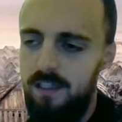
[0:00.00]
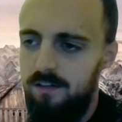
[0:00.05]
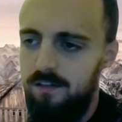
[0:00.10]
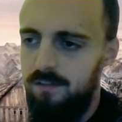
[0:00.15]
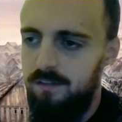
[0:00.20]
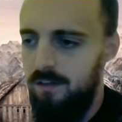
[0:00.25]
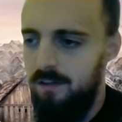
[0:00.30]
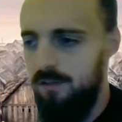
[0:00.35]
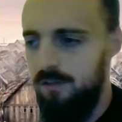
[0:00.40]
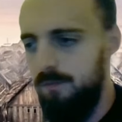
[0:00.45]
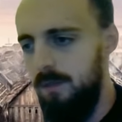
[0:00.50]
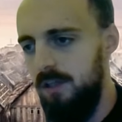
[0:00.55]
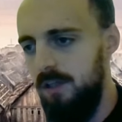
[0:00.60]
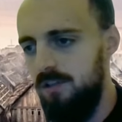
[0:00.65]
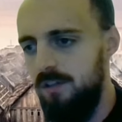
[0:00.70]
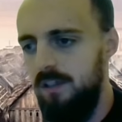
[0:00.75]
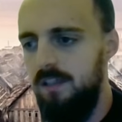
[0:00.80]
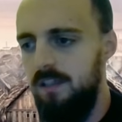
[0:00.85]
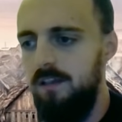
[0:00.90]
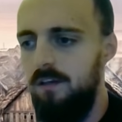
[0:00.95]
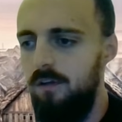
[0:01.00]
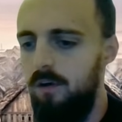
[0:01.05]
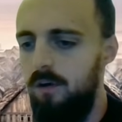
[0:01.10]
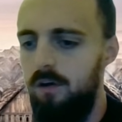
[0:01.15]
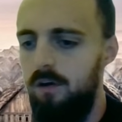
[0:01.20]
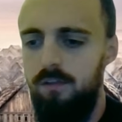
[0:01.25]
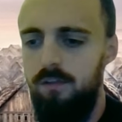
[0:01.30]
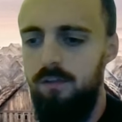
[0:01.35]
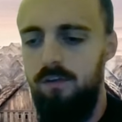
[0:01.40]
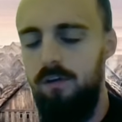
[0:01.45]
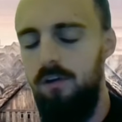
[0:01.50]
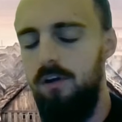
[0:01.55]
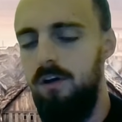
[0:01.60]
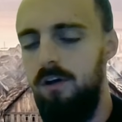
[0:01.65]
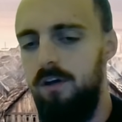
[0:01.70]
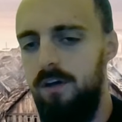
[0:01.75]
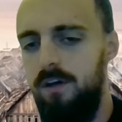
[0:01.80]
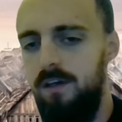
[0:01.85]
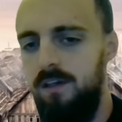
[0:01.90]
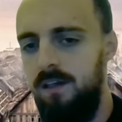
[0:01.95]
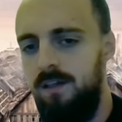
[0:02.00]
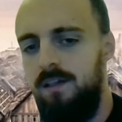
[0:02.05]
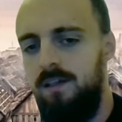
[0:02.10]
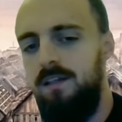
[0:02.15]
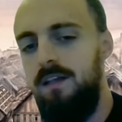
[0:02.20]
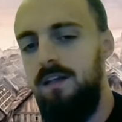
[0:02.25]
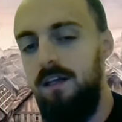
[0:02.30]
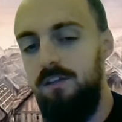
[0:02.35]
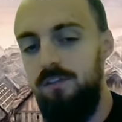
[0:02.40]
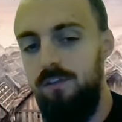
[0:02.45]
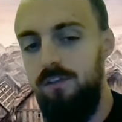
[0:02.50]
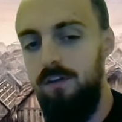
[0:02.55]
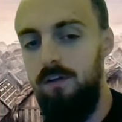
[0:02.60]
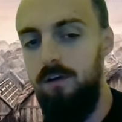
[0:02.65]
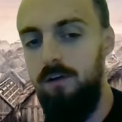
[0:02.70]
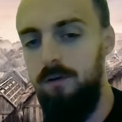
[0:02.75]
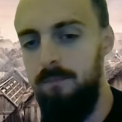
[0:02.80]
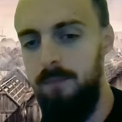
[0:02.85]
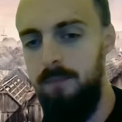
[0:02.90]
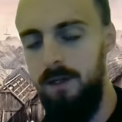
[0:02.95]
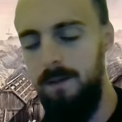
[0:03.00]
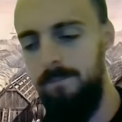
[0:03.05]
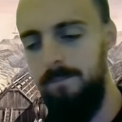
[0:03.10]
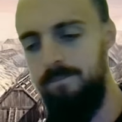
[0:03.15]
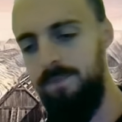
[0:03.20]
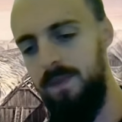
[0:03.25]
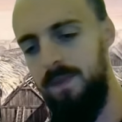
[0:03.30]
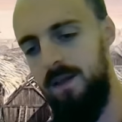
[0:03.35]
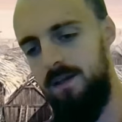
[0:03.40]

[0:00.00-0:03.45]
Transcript: Lindsey, especially in the northern corner next to the Humber,